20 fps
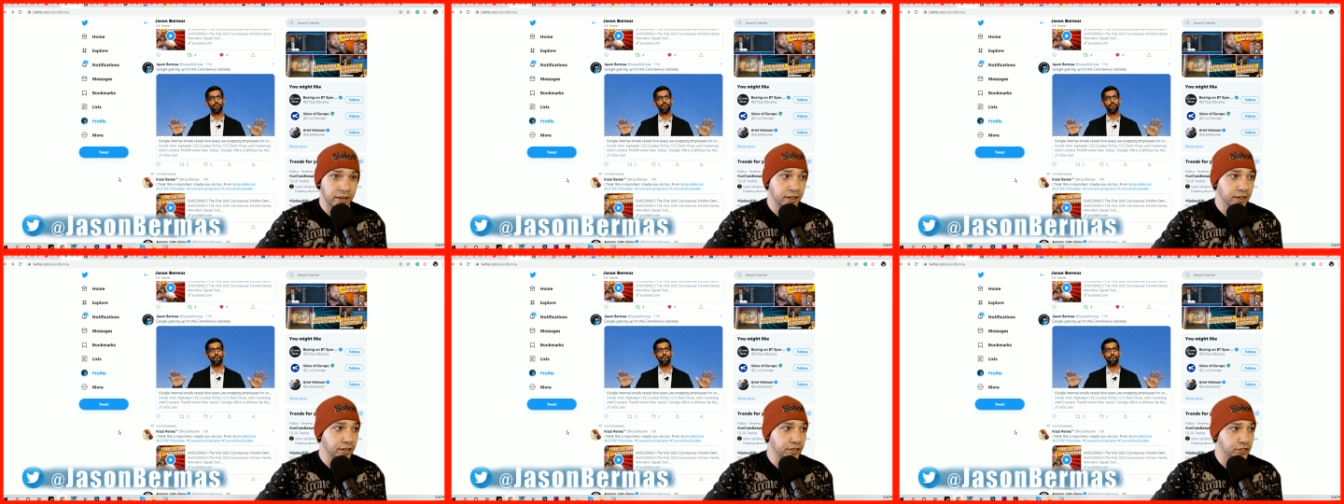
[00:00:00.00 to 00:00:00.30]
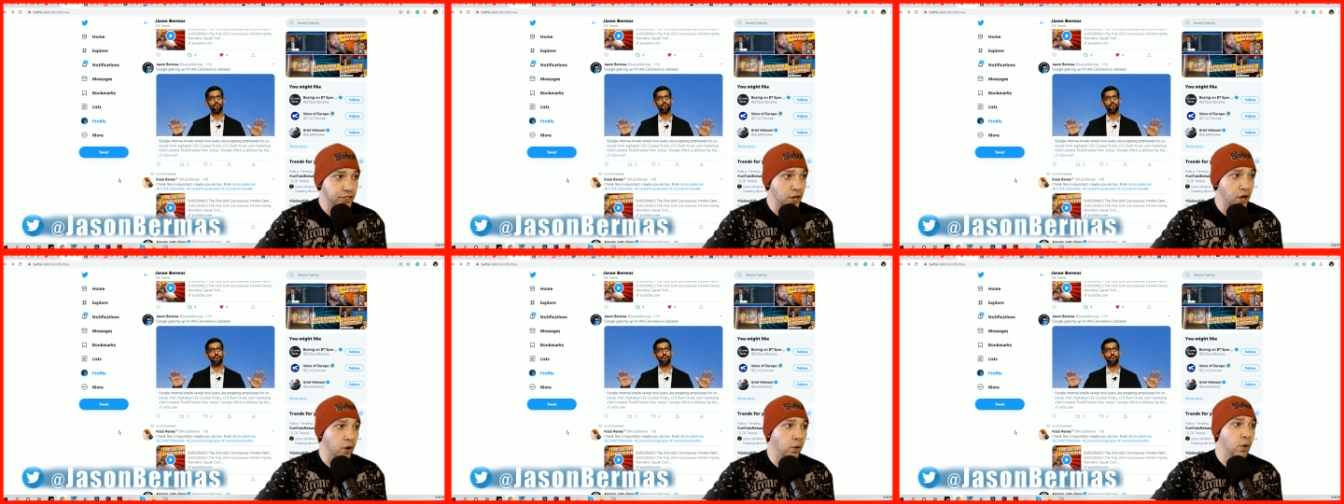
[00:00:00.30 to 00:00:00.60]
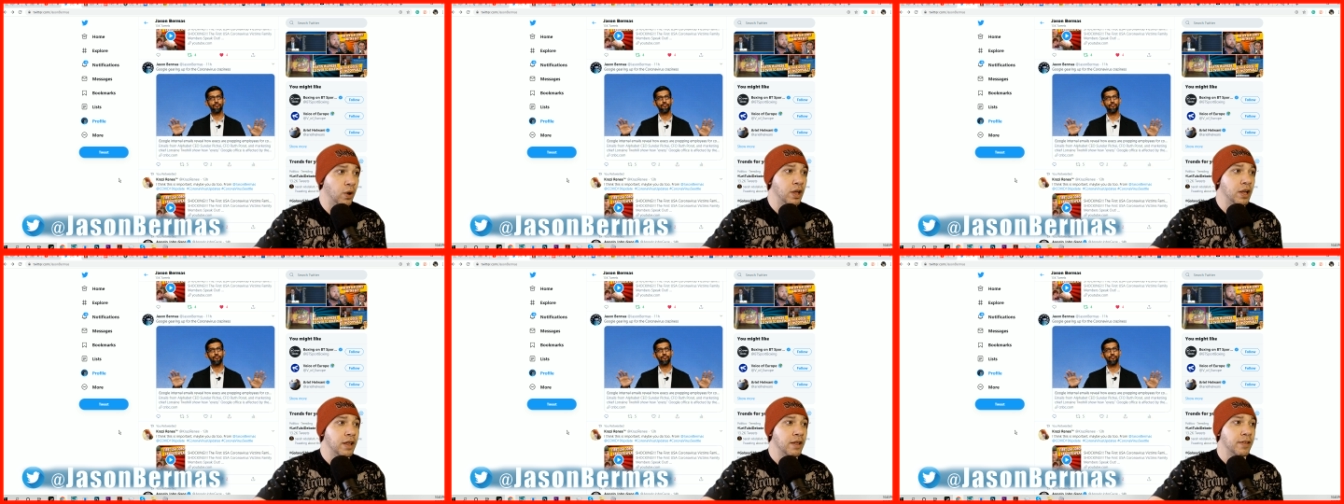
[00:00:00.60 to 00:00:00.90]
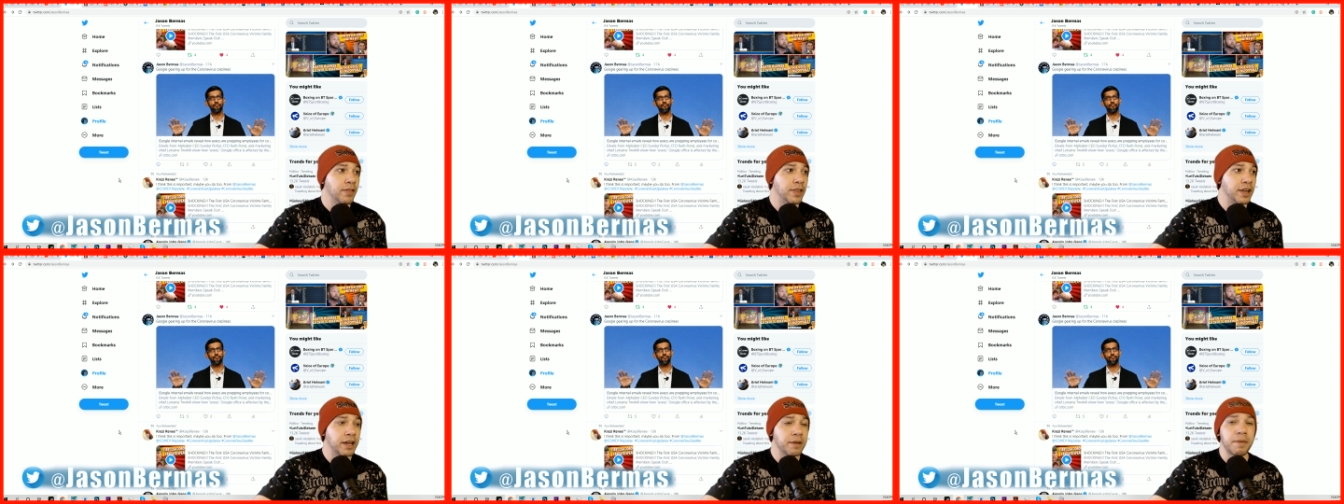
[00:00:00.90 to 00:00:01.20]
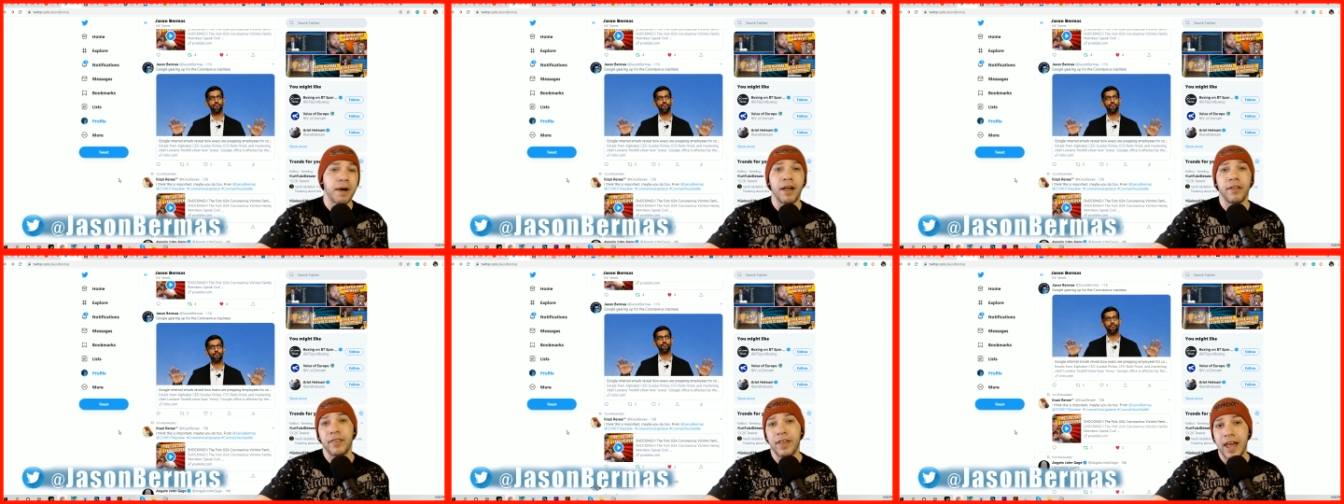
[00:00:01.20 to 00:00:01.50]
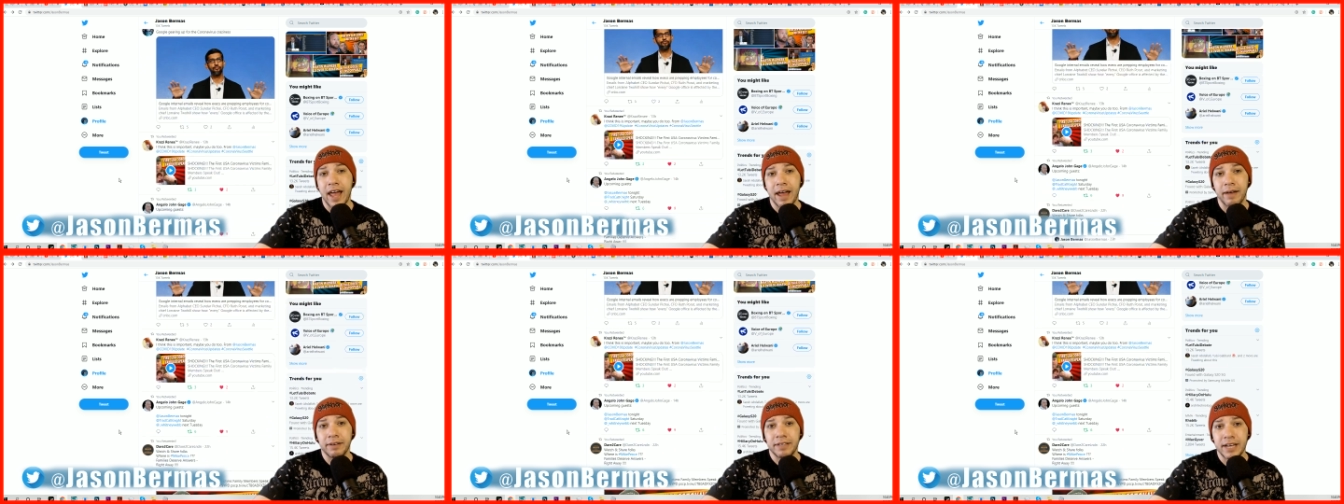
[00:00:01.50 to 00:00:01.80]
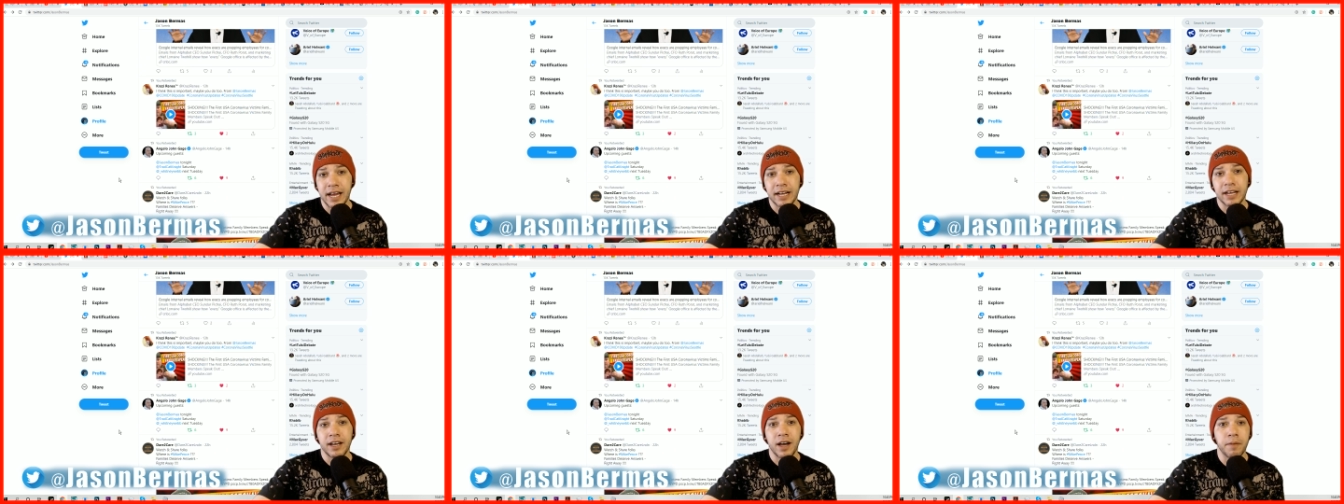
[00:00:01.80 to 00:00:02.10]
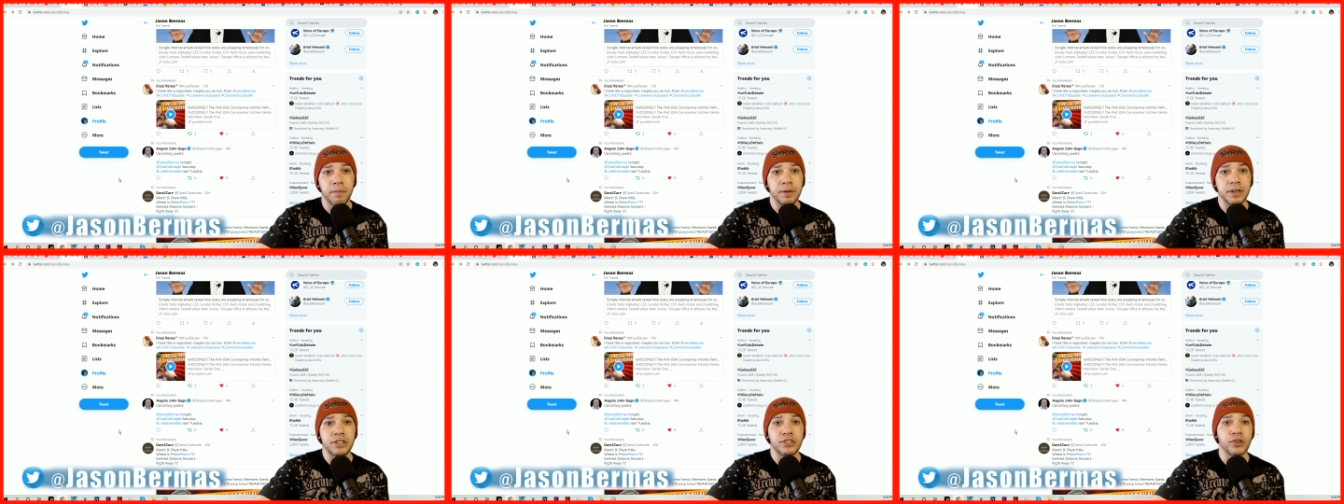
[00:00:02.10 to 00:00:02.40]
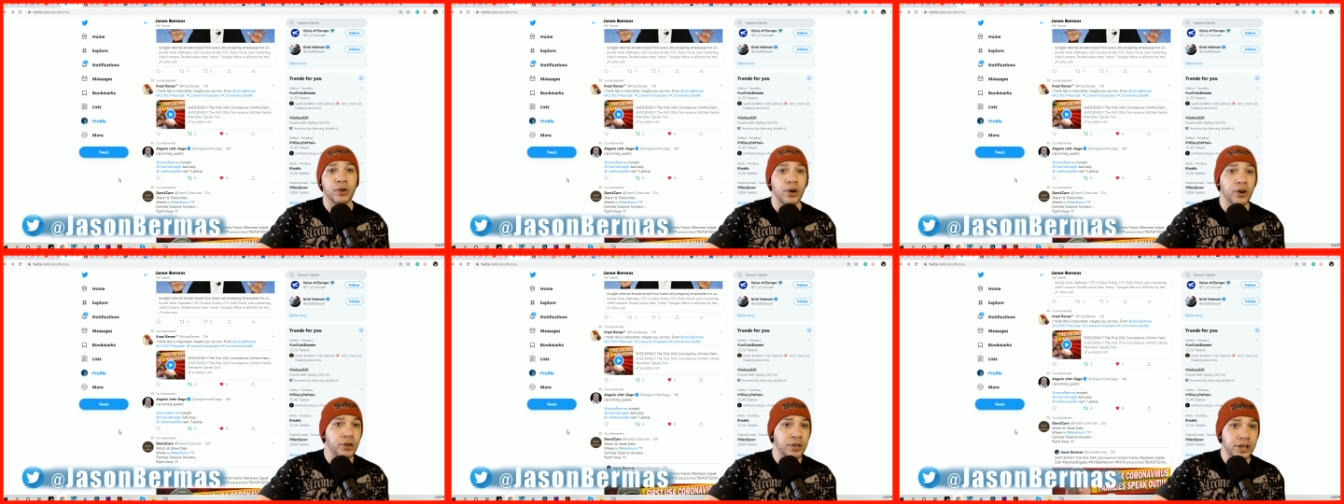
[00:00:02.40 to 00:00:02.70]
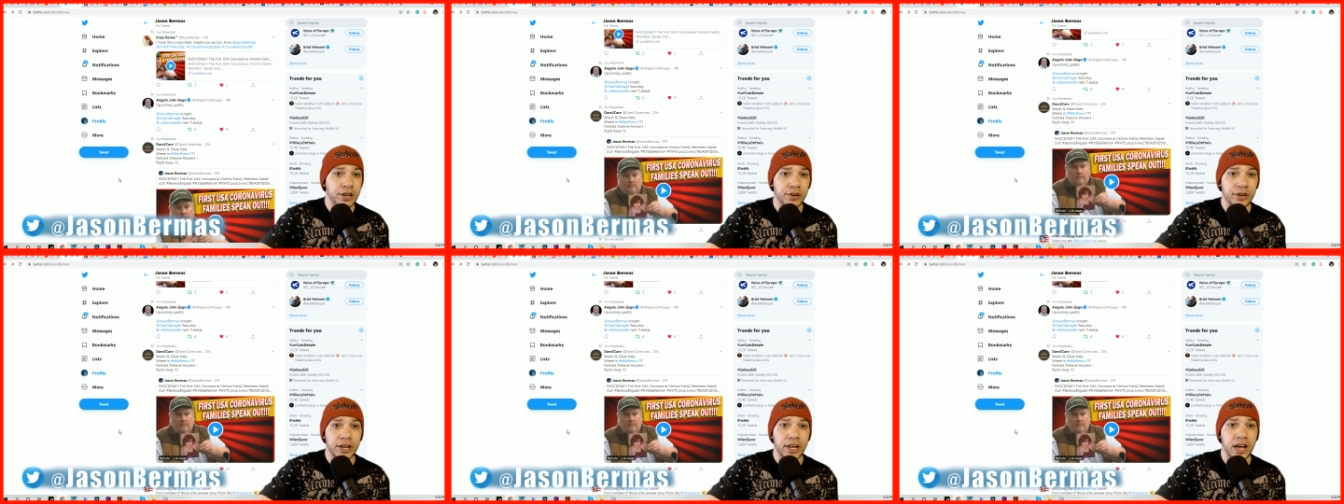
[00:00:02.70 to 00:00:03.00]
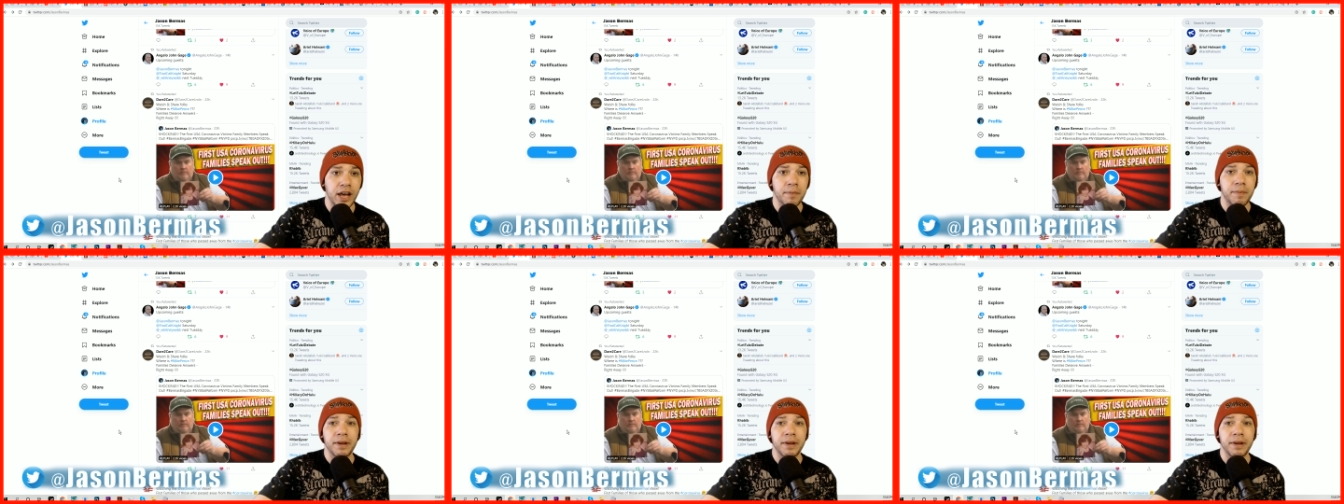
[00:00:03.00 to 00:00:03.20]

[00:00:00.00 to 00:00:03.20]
So think about that. Tech companies are gearing up,